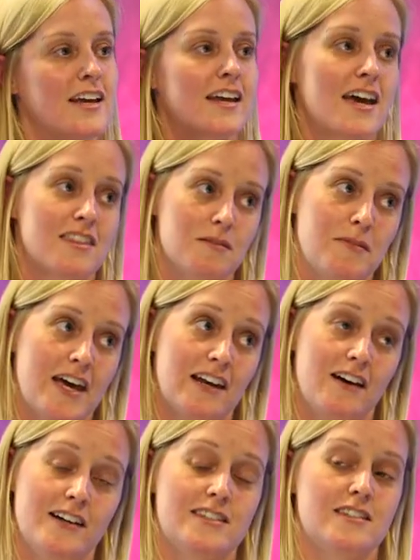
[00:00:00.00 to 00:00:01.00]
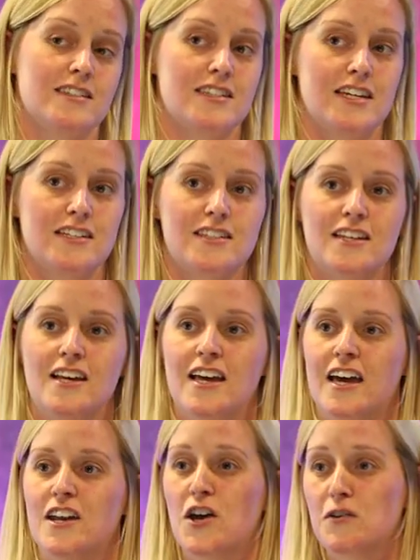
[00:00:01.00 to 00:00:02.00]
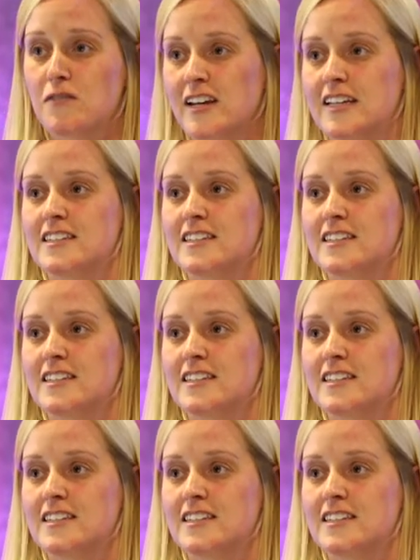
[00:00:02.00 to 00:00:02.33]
get them their licences, and hopefully